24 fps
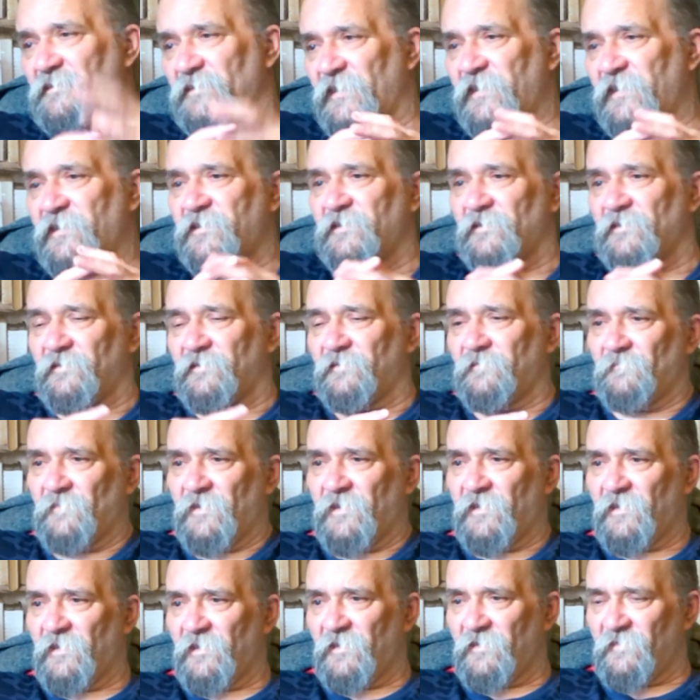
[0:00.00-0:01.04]
Lincoln,
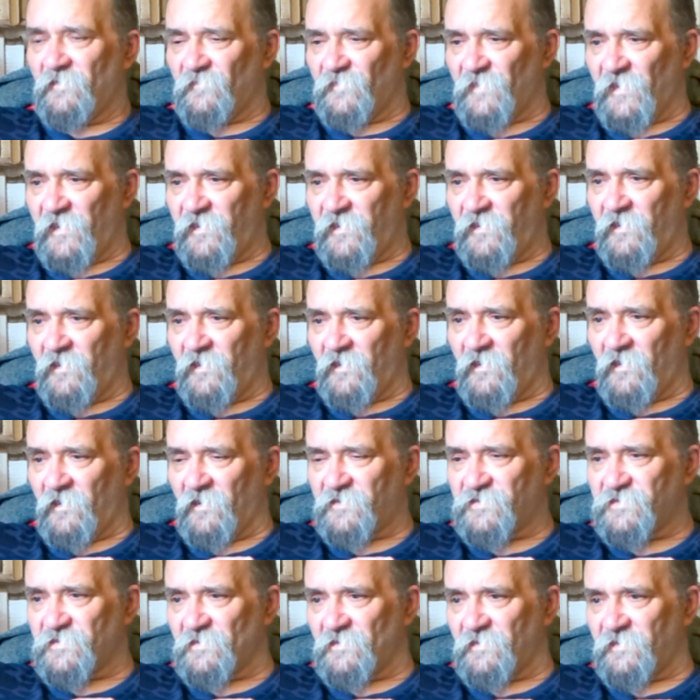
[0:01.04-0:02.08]
they
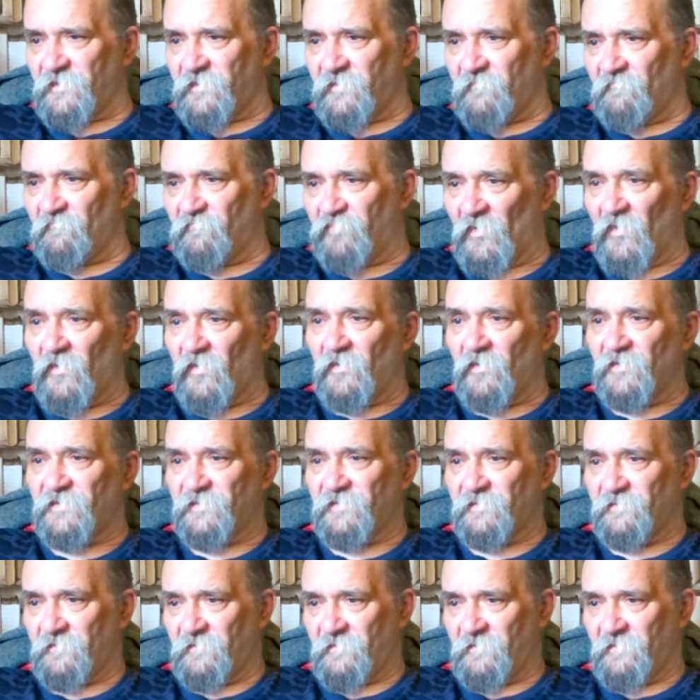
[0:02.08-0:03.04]
actually bought